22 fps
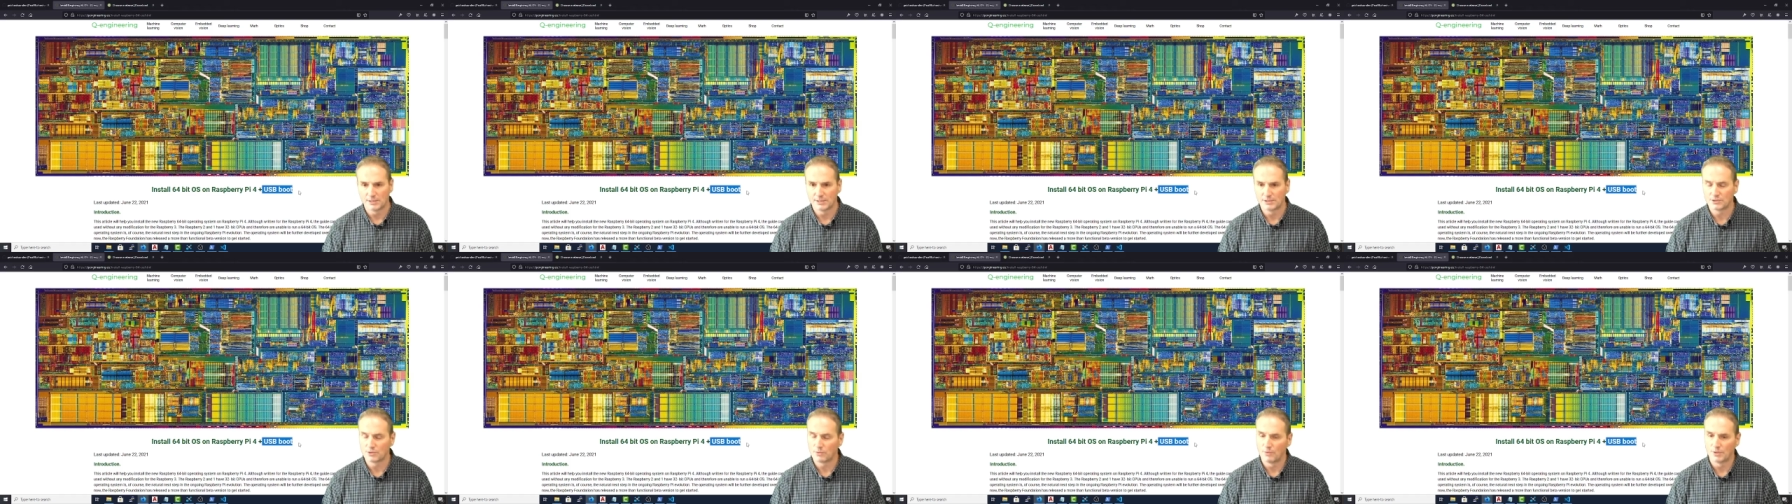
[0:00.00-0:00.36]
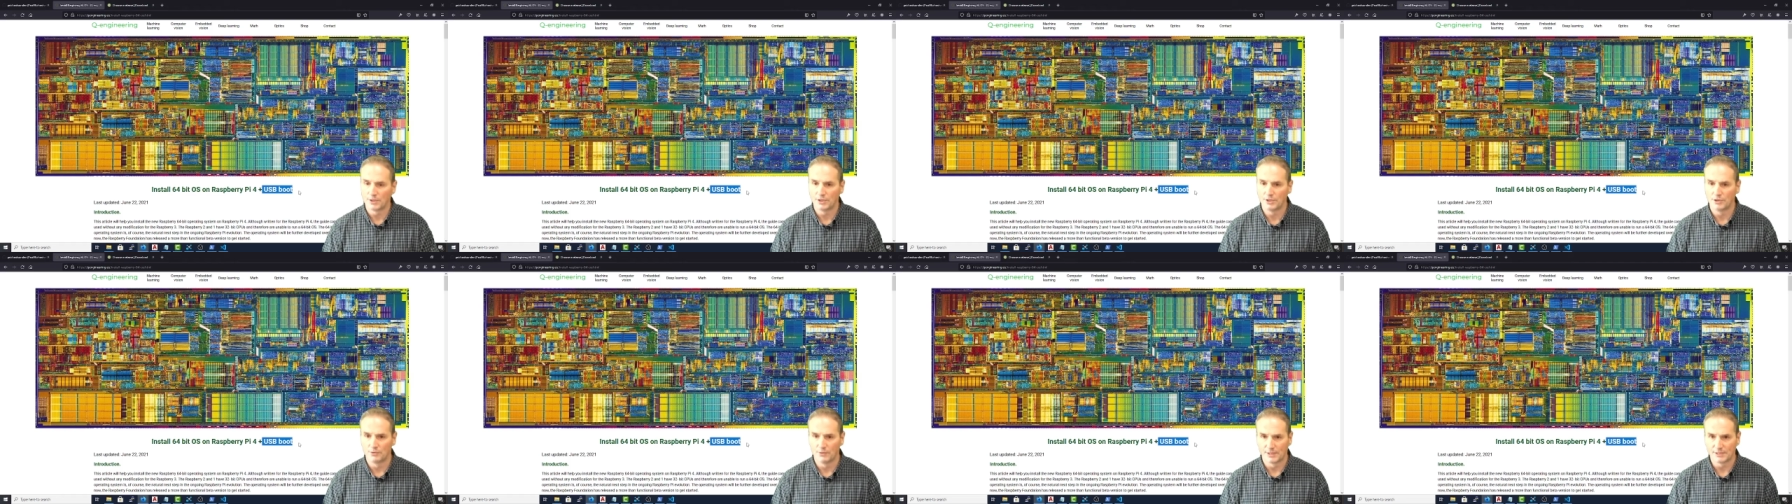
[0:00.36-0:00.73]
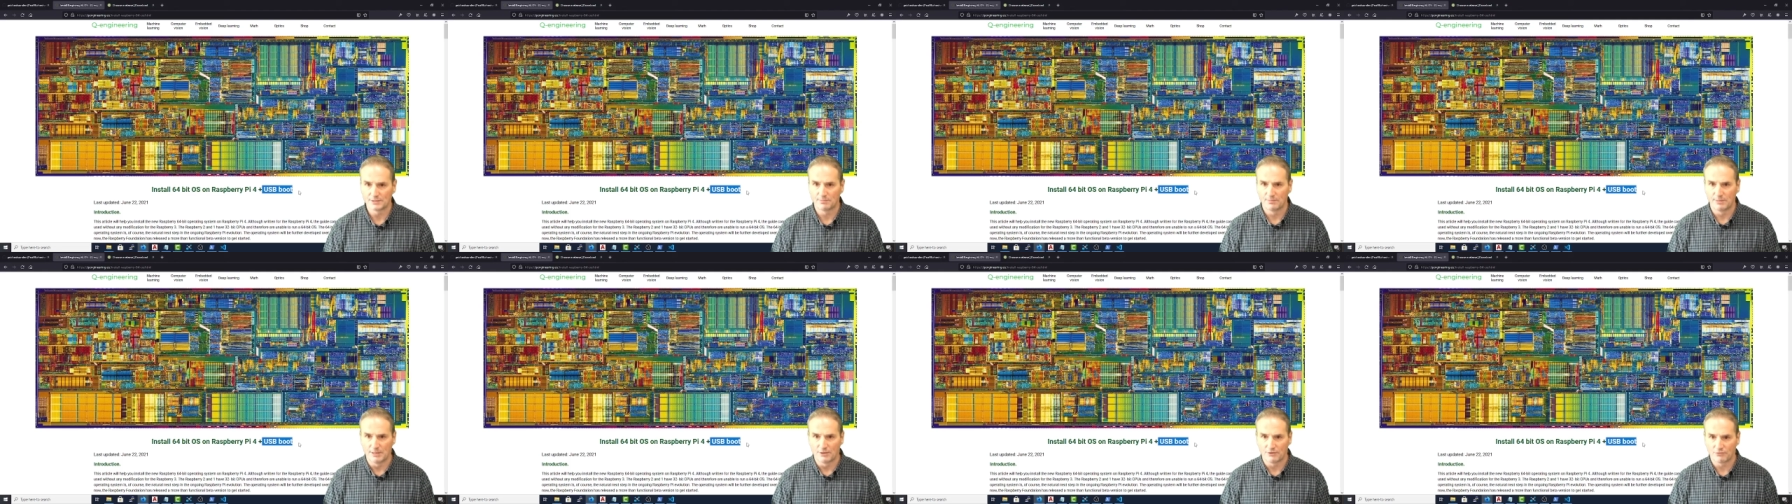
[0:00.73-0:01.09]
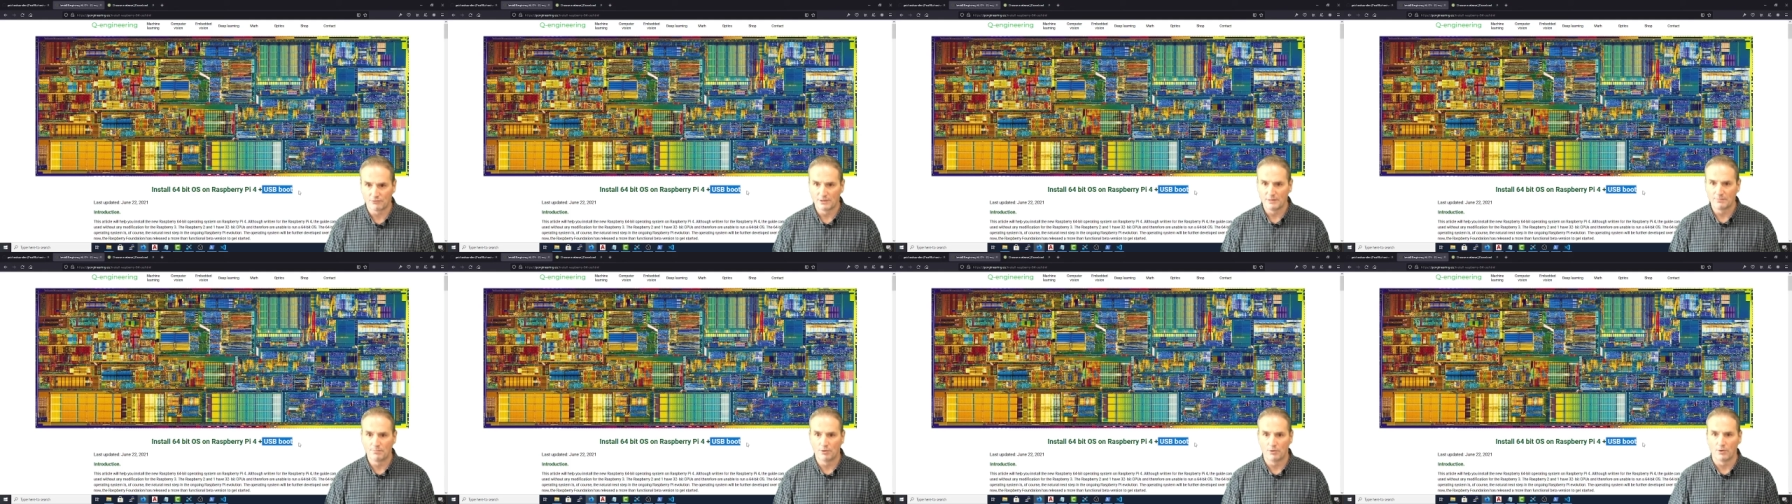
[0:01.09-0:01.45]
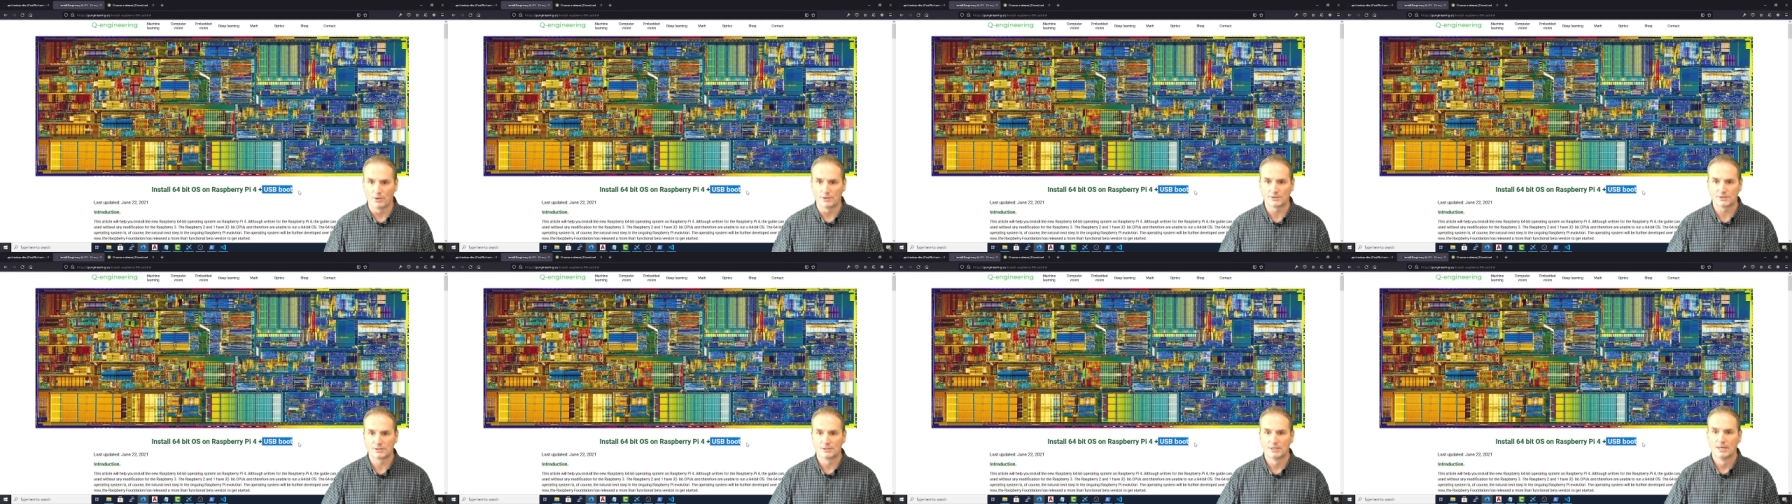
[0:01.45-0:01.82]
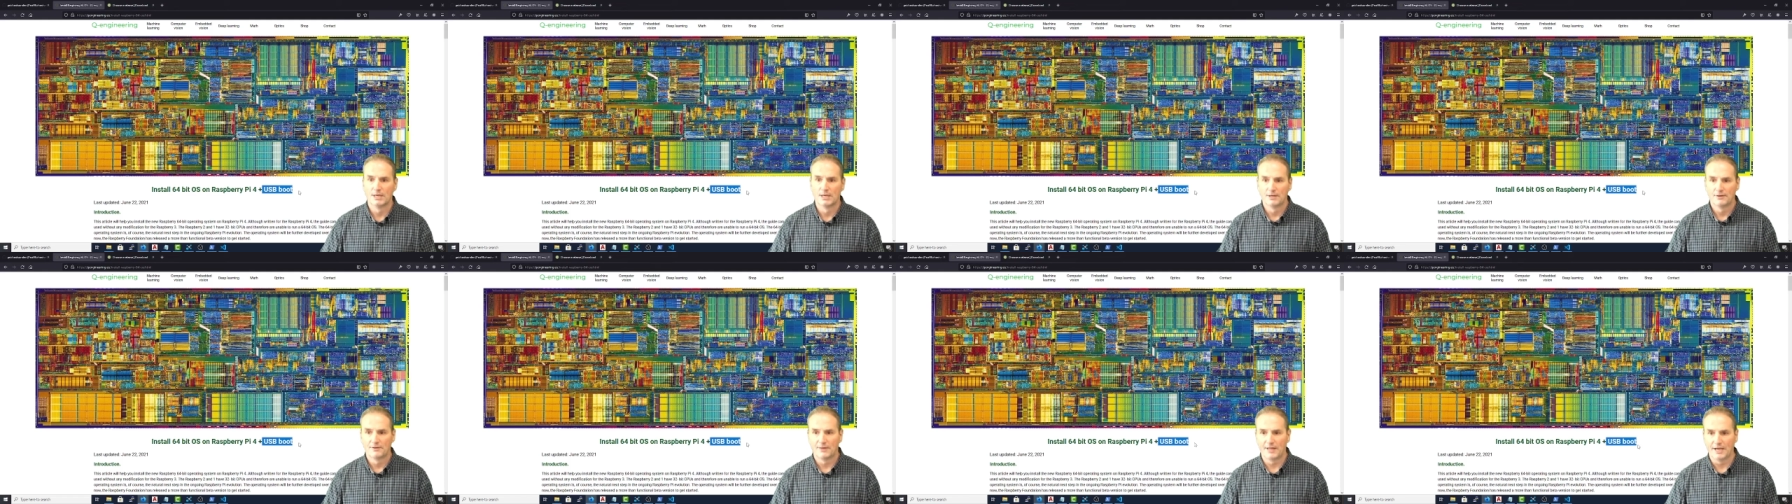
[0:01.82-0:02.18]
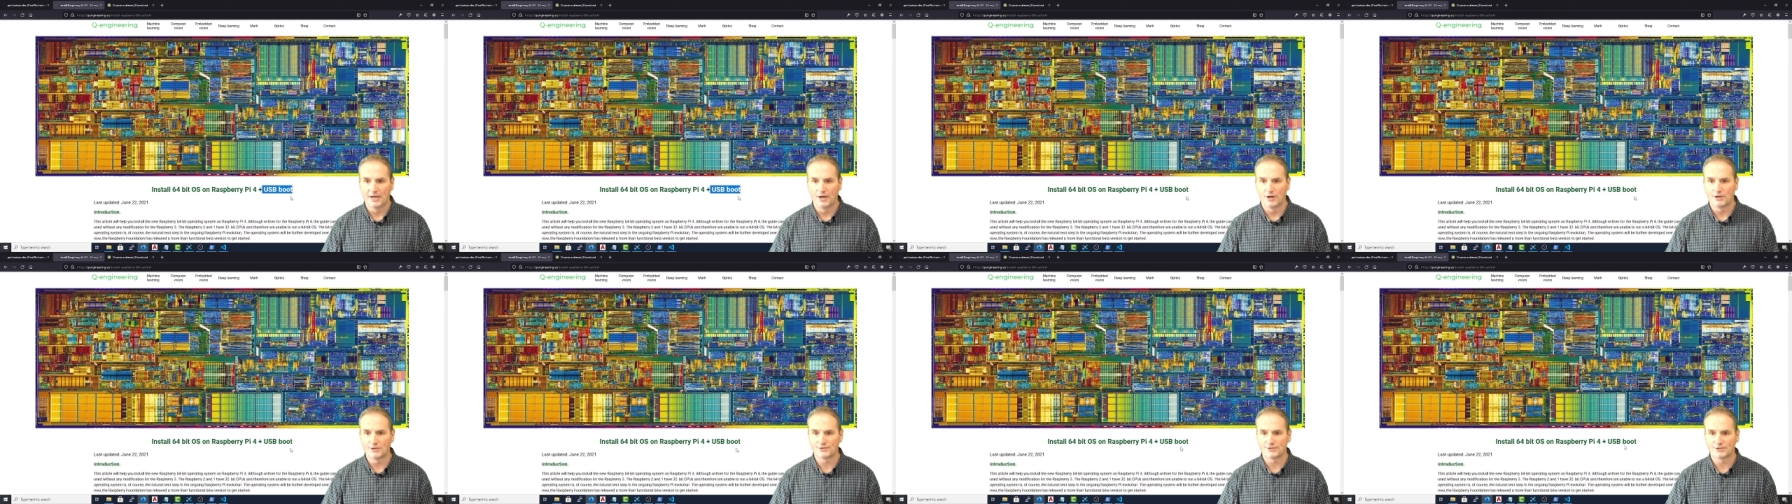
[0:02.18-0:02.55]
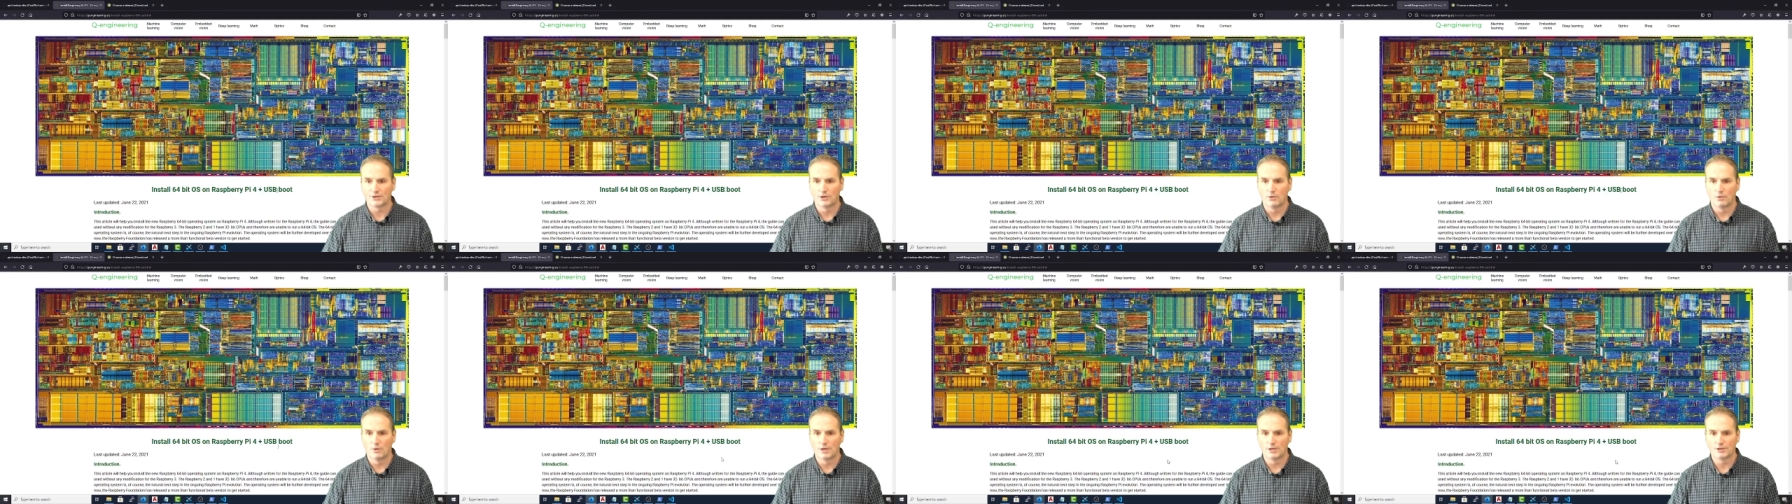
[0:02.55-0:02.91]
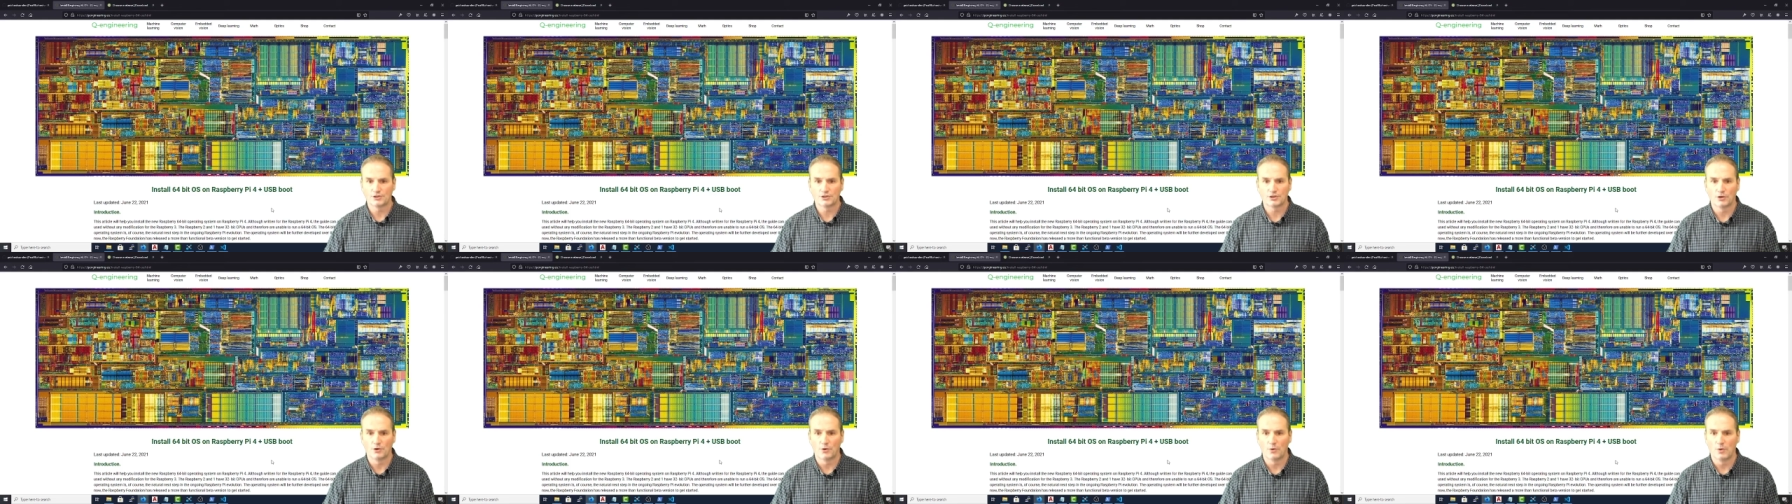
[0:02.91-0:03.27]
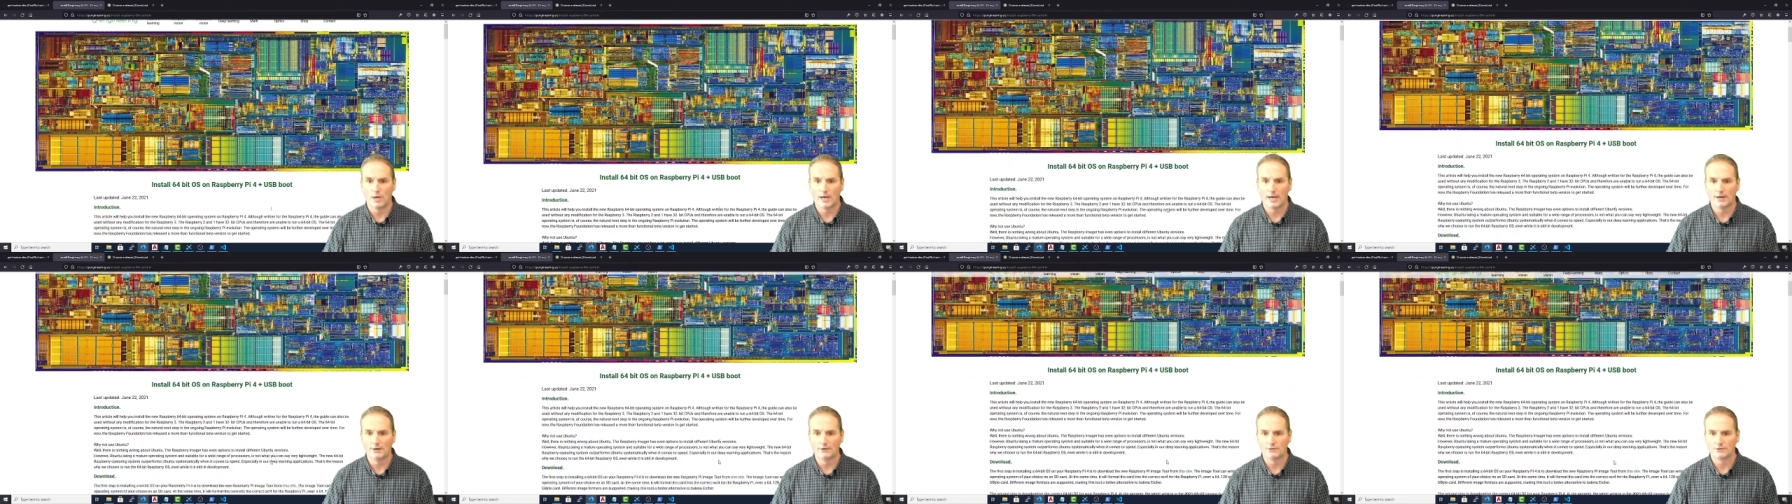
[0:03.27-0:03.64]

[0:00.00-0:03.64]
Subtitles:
into one of USB 3 ports, they also show how